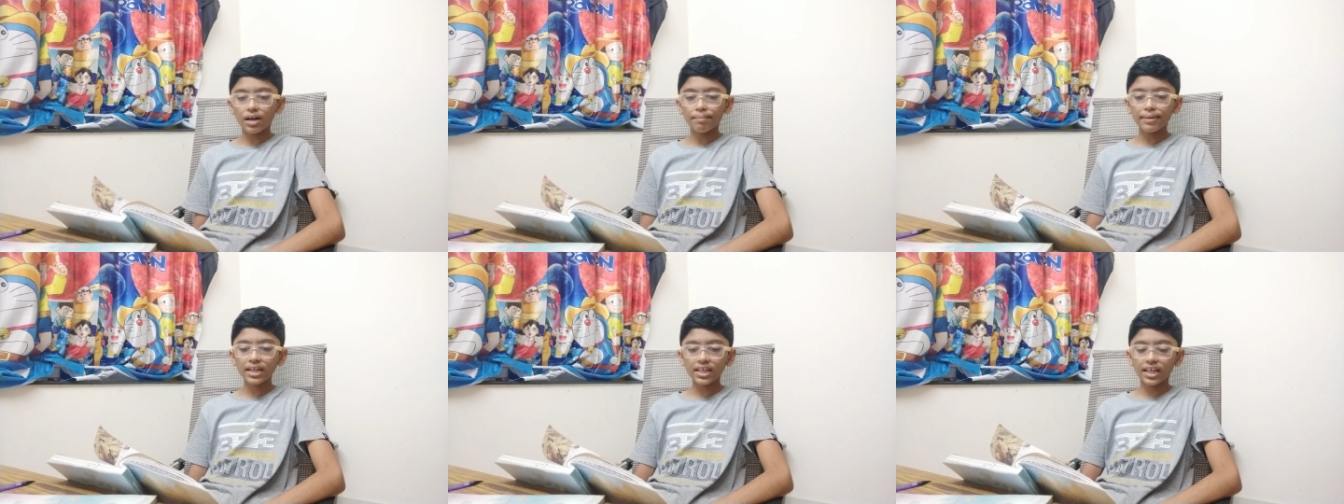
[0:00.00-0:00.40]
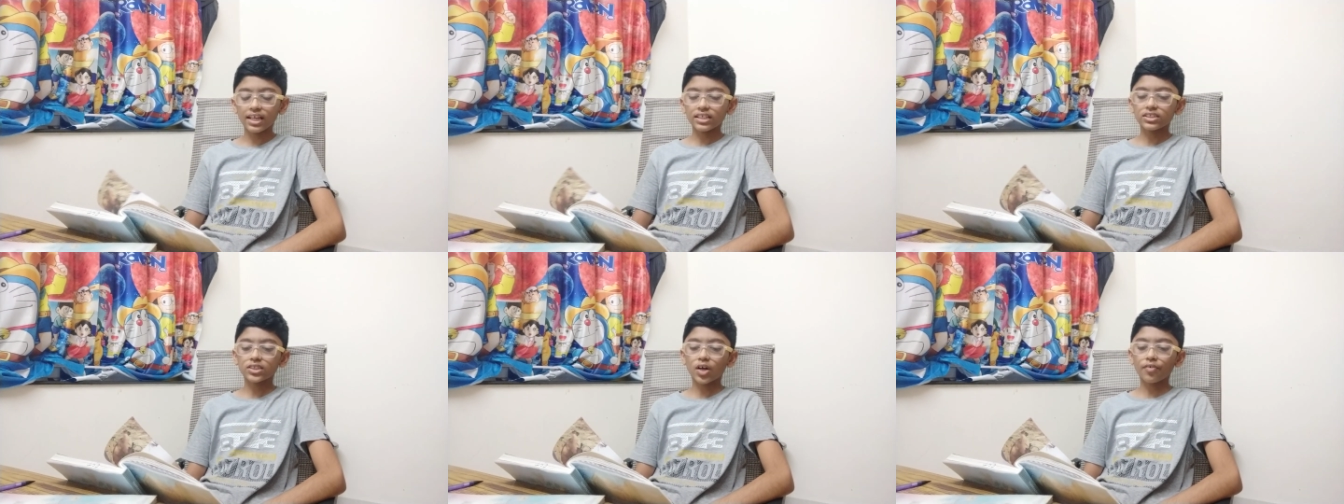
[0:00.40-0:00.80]

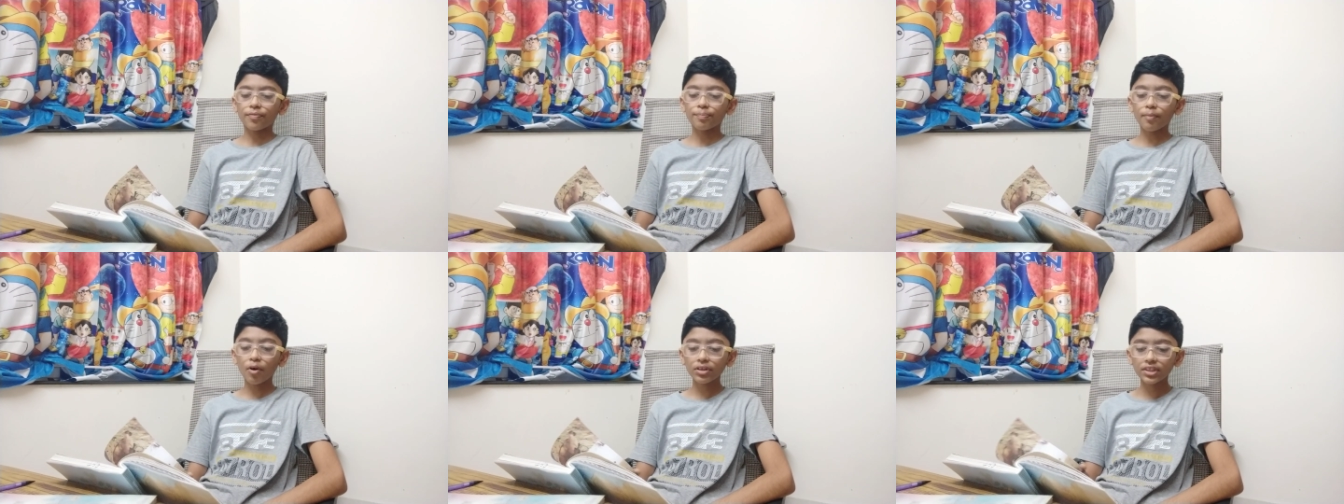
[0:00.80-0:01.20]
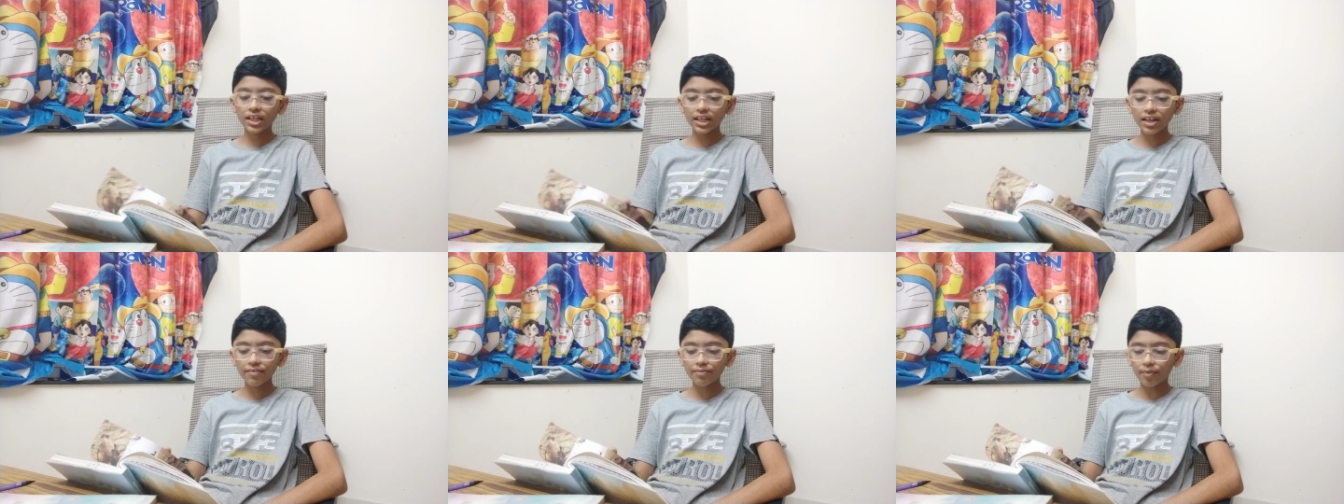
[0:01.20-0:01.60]
meanings of
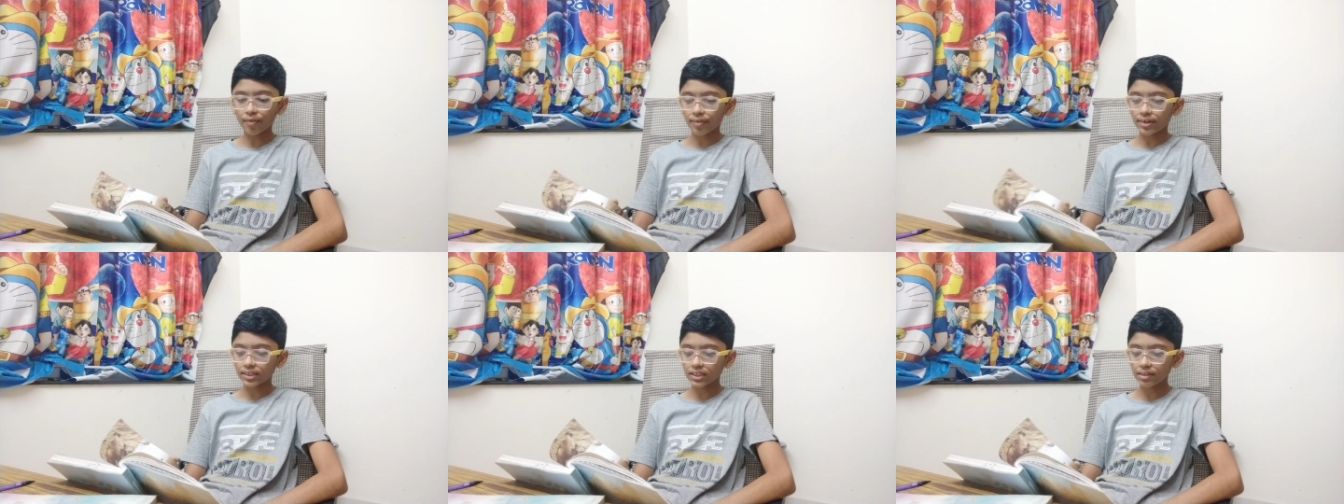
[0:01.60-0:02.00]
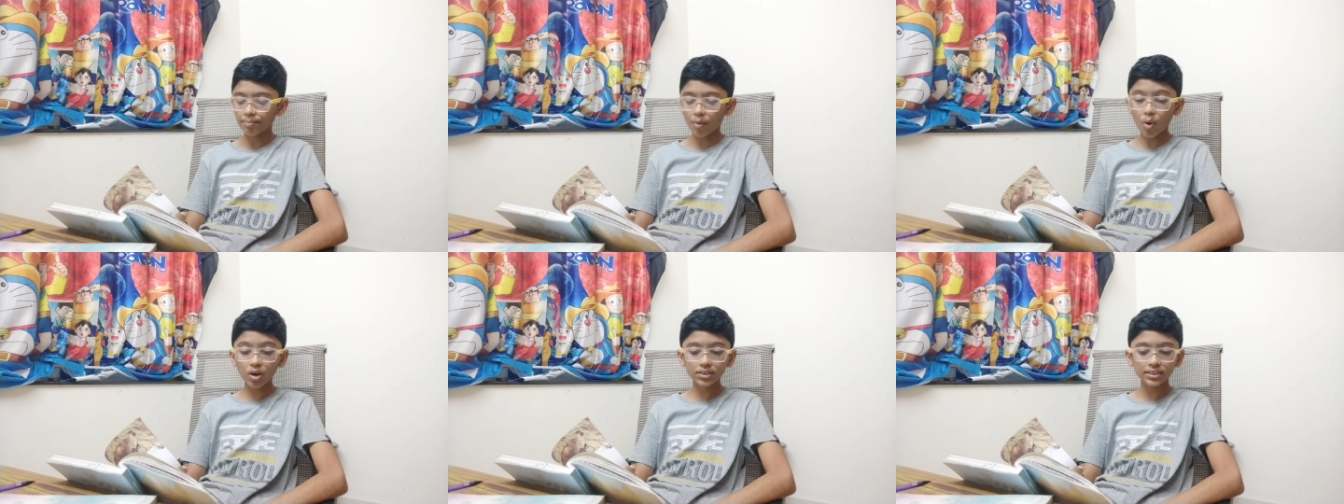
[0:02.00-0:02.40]
montane forest,
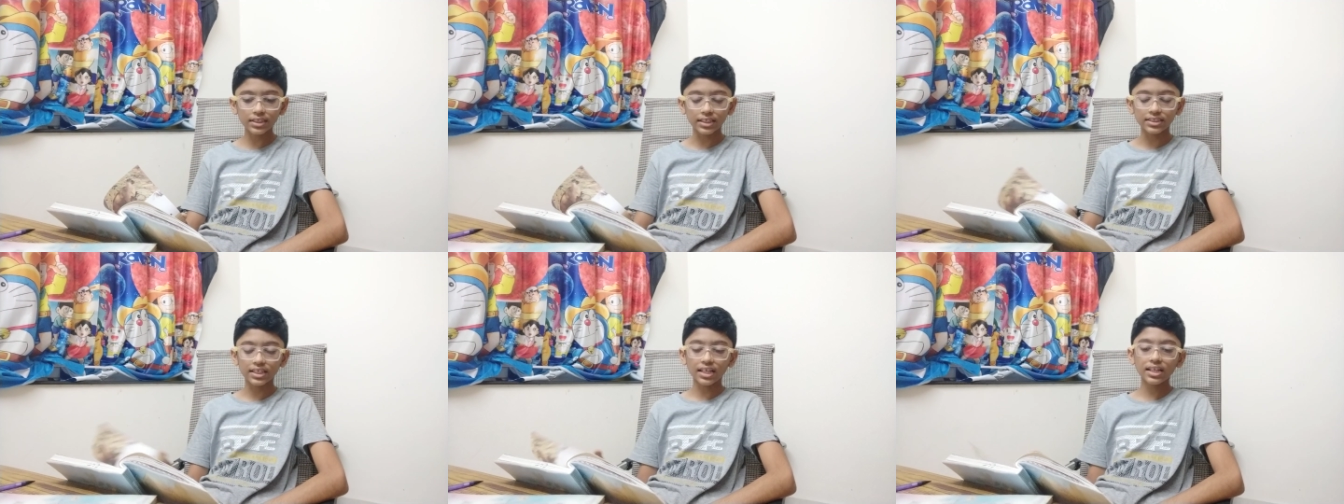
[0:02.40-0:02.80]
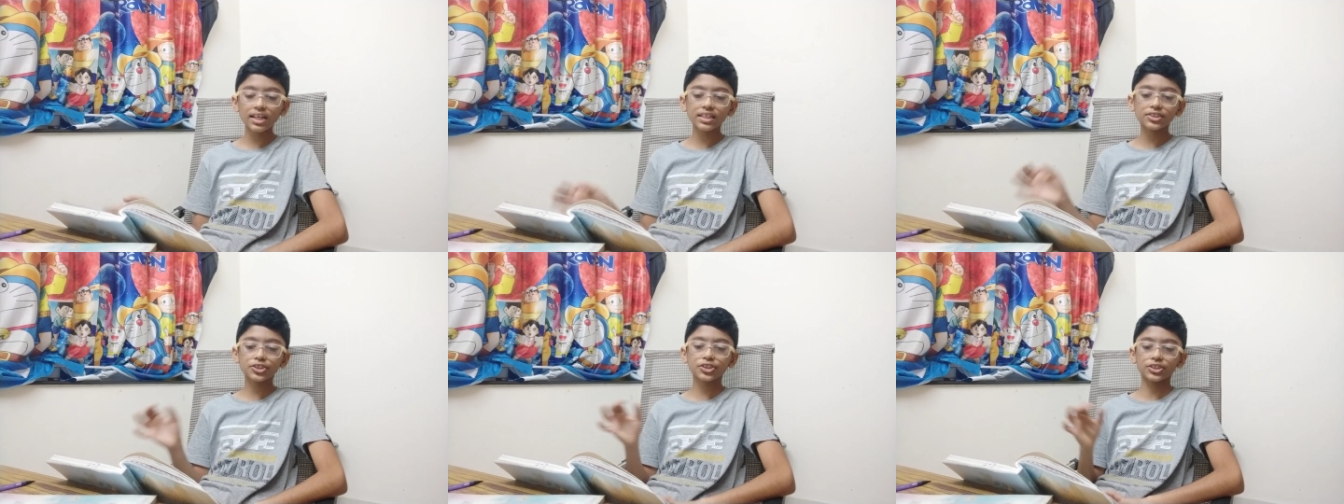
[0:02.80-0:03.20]
mosses, and
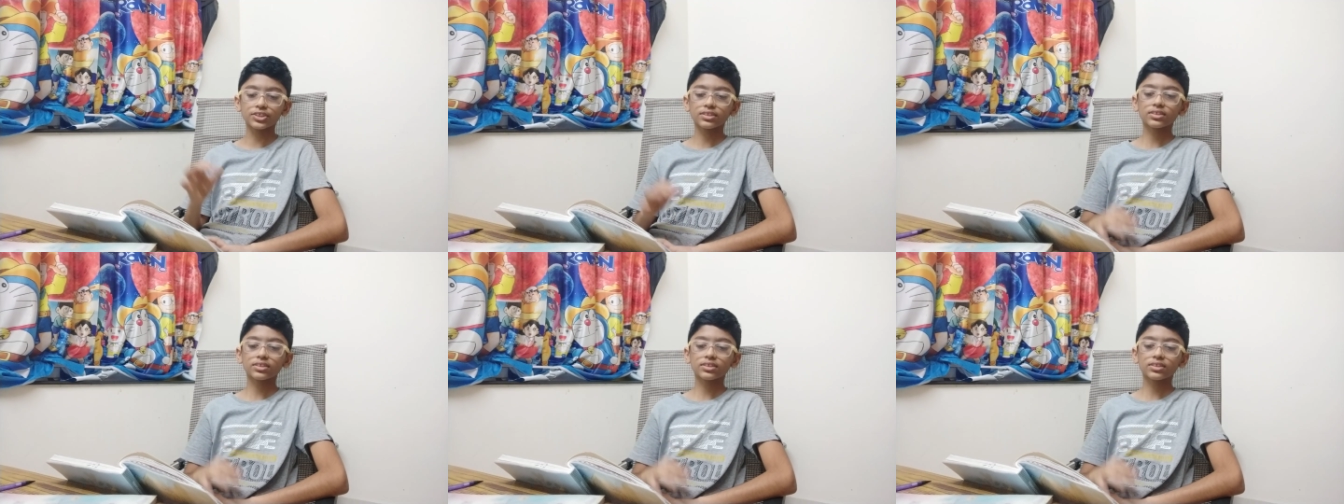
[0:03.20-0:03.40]
lichen.